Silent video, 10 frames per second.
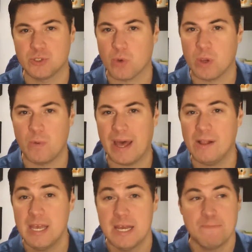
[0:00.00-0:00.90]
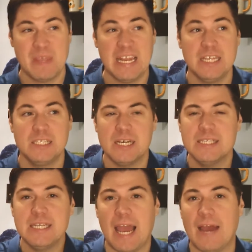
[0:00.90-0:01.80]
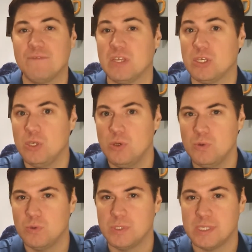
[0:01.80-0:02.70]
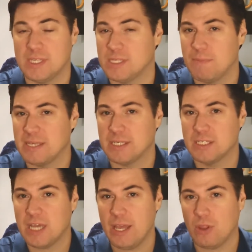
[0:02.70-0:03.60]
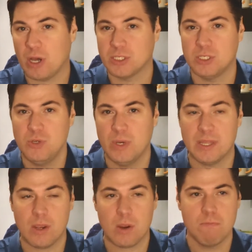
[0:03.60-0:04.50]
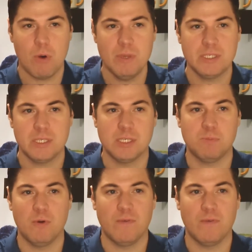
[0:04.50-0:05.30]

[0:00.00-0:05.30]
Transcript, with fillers: a story well, and he doesn't have to use this amazing dialogue to do it. There are moments in this